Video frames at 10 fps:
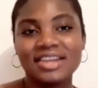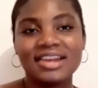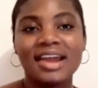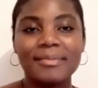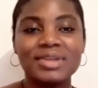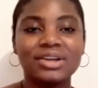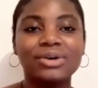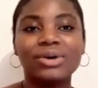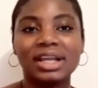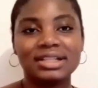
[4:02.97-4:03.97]
then that means you're
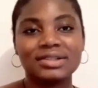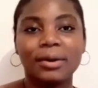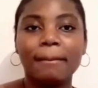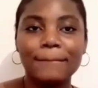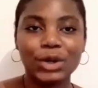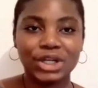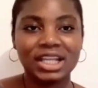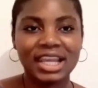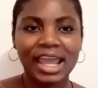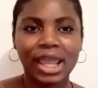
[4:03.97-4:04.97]
going to get some
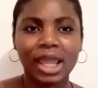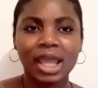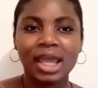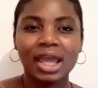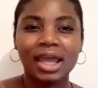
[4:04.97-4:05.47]
money. Like,